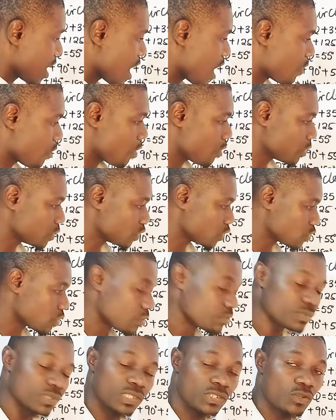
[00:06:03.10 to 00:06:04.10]
And when we
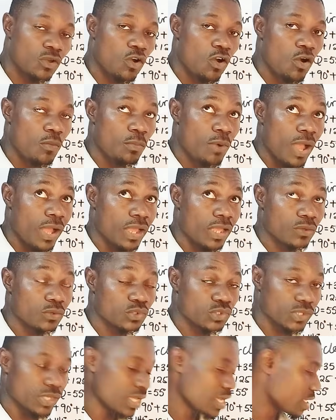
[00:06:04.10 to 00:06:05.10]
sum this up, I think we
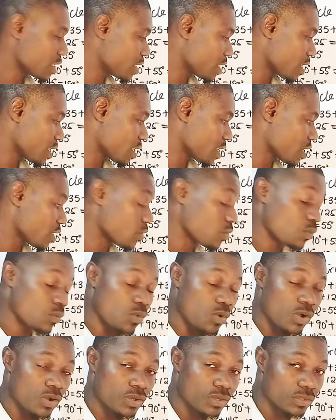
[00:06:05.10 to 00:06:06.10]
should get
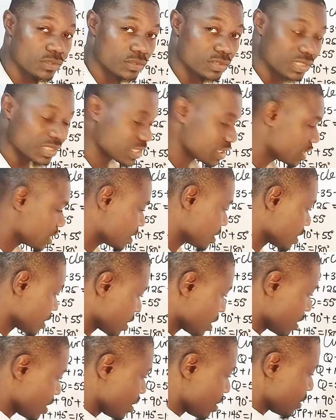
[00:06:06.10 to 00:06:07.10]
160.
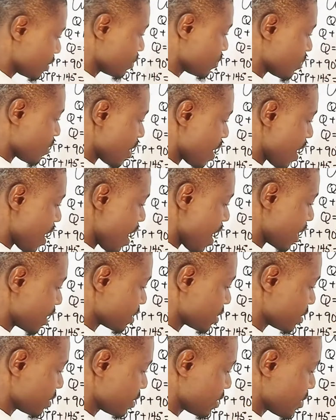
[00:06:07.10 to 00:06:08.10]
So
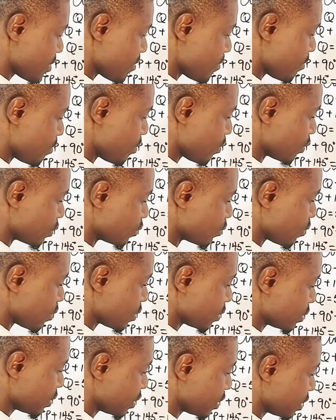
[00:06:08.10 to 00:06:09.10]
x plus
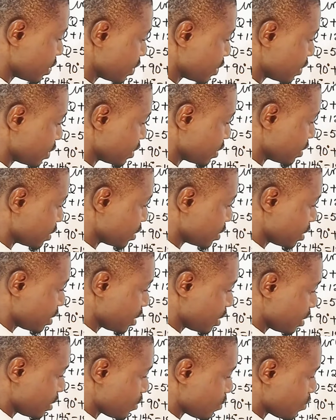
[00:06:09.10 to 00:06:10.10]
160
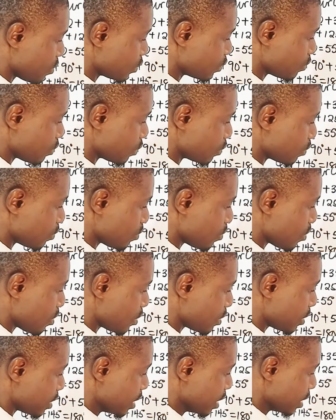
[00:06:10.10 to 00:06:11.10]
equals what?
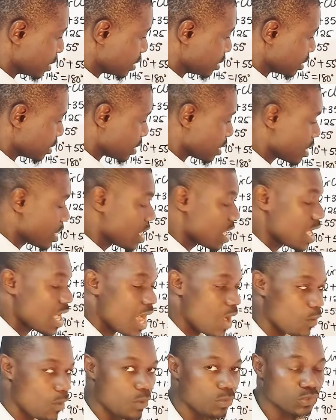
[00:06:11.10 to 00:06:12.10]
180.
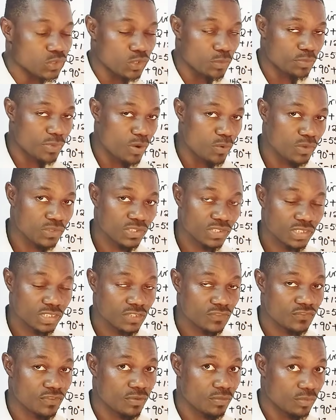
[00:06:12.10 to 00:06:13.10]
And when we subtract
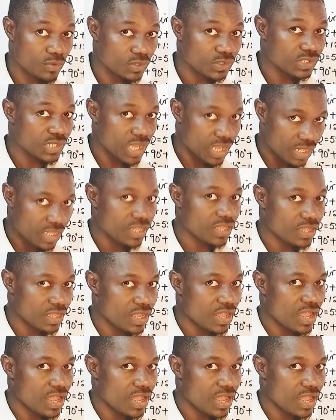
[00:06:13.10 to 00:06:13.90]
160 from both sides,